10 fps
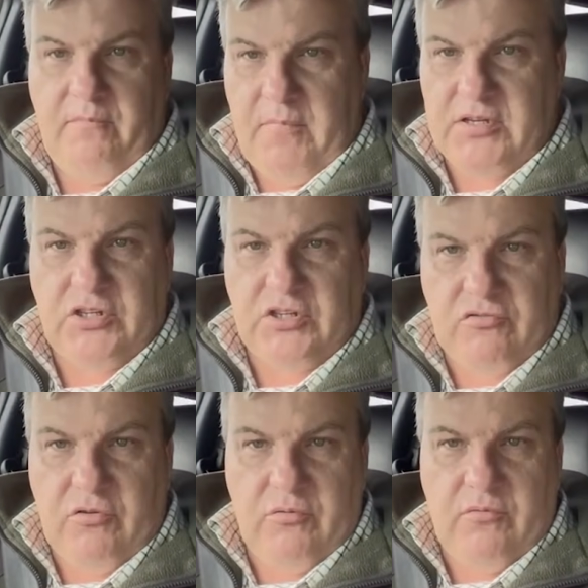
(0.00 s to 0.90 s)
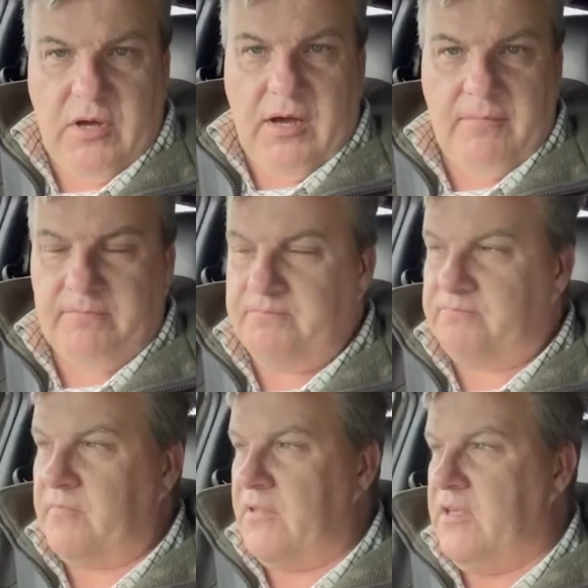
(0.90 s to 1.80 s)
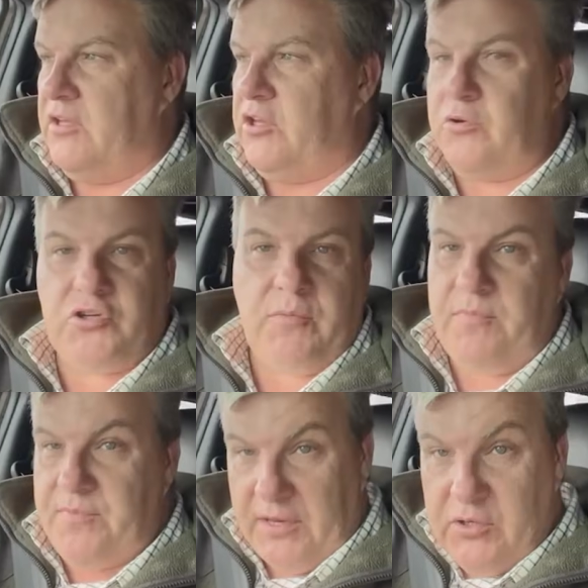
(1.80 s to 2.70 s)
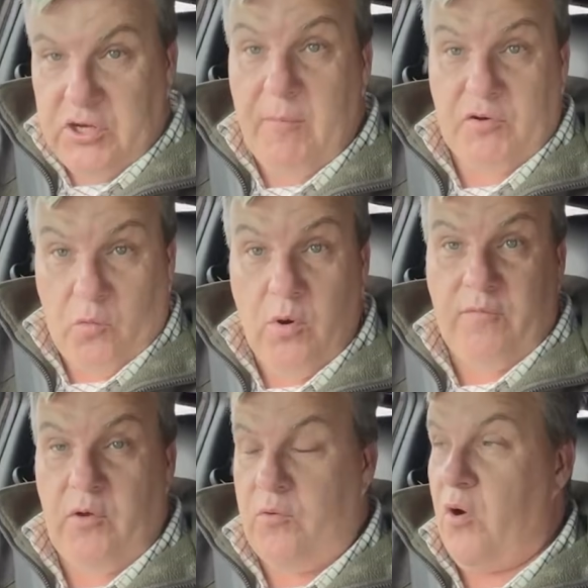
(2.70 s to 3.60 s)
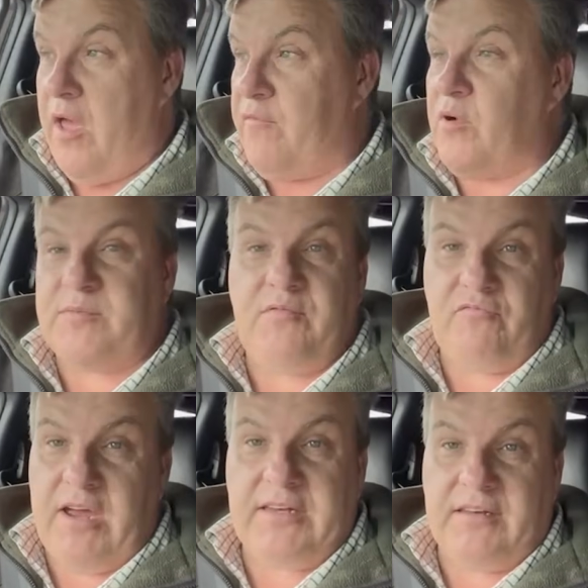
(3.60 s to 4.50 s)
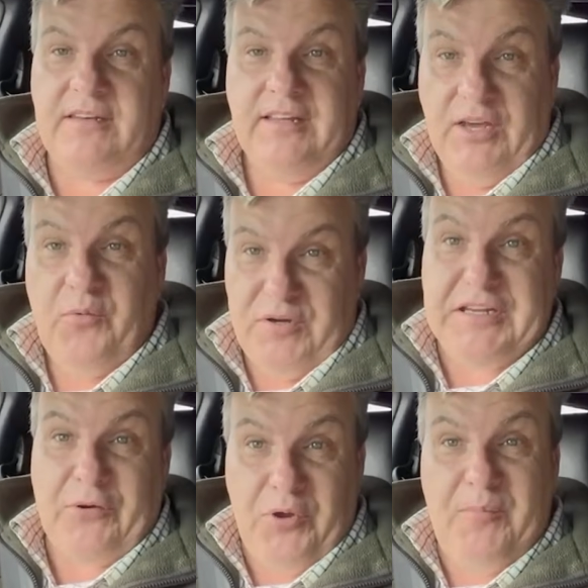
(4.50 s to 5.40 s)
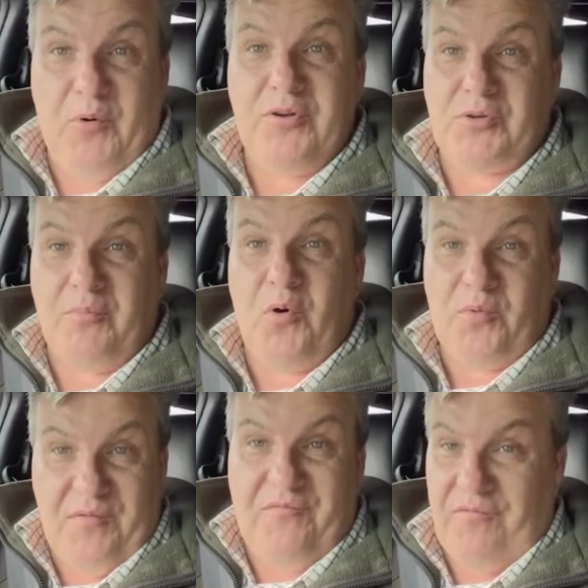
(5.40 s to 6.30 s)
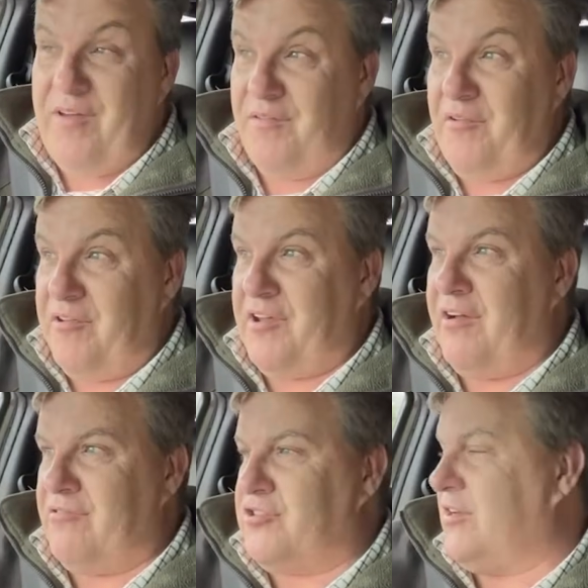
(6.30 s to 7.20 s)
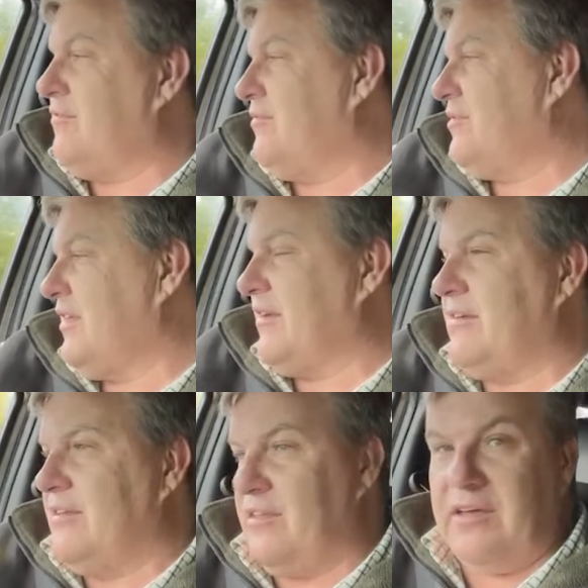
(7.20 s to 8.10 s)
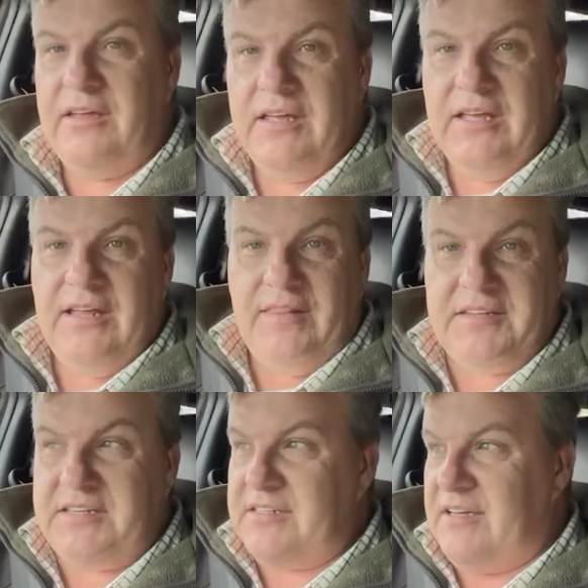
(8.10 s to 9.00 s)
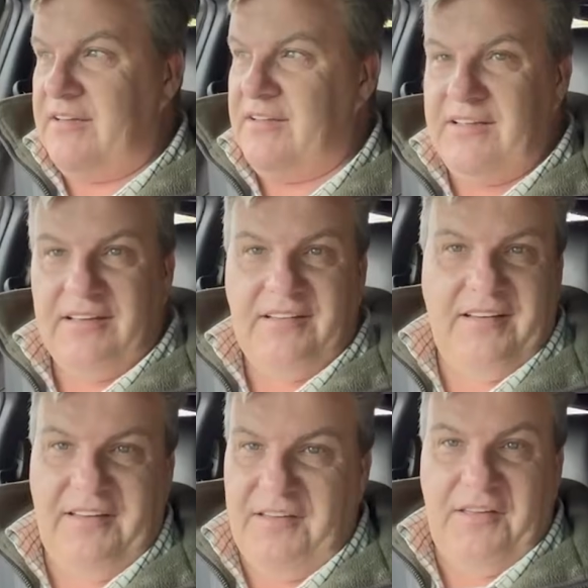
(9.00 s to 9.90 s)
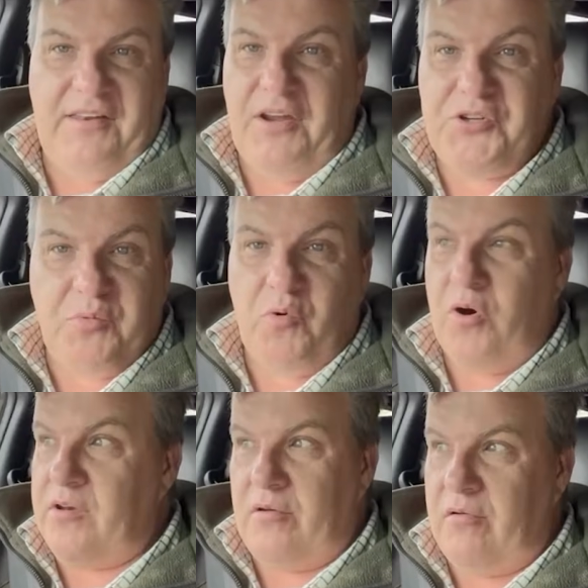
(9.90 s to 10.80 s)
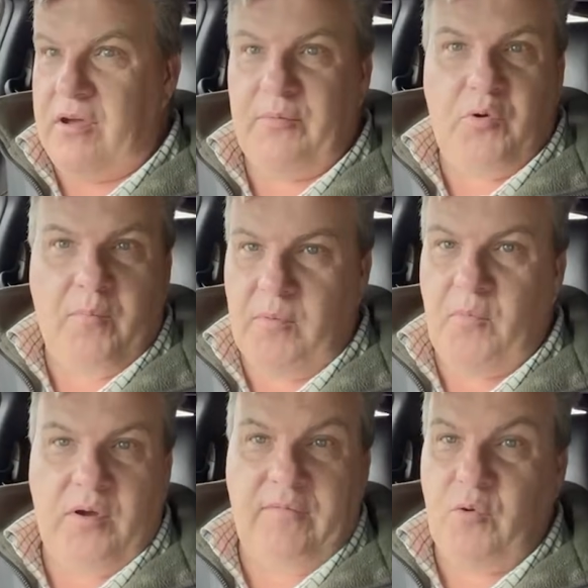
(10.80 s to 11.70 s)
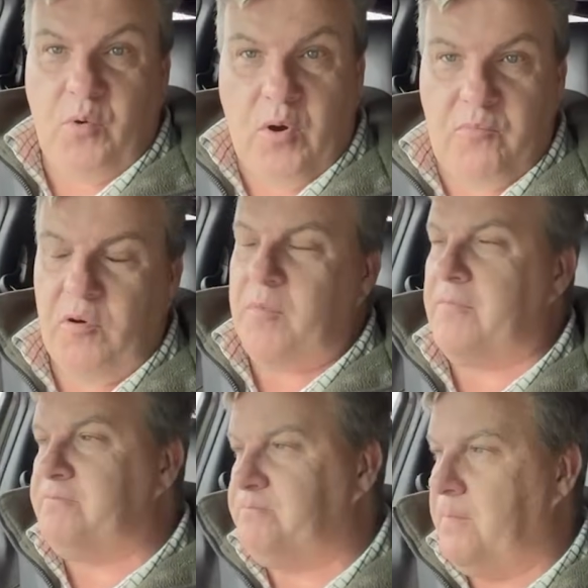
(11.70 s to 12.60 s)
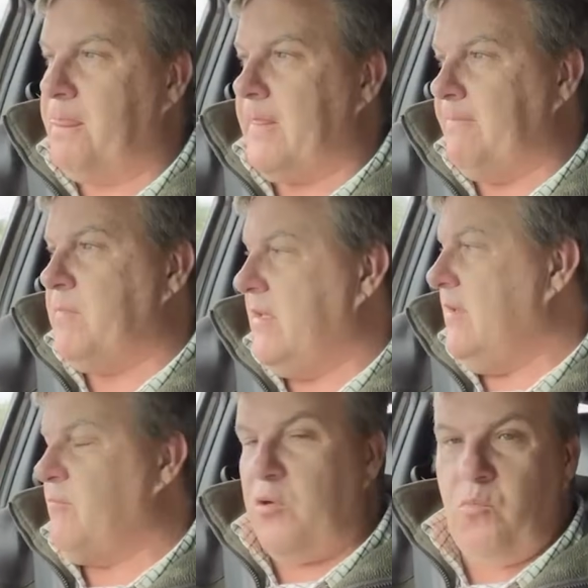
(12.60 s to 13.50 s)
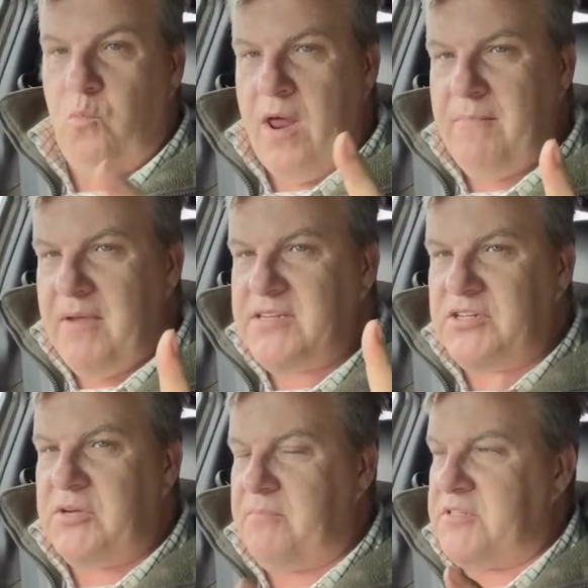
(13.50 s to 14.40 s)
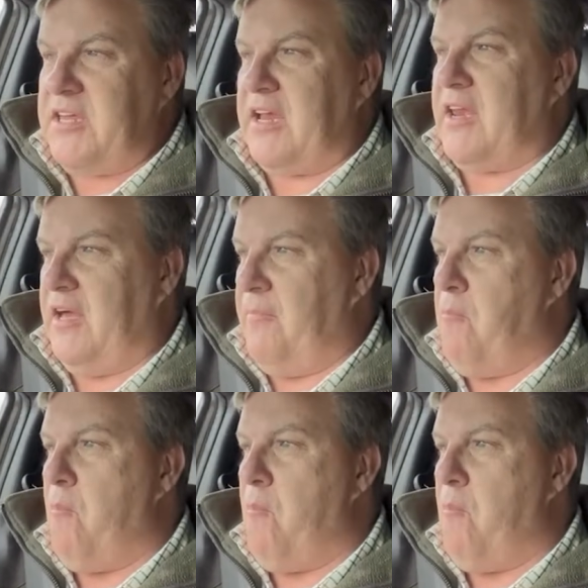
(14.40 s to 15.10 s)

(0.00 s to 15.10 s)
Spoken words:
messages through YouTube. Thank you so much, all of you. Everyone's been read, and we take all your points on board. It's very, very encouraging. I think that this is a nationwide and ongoing problem, or even a world problem. But one message in particular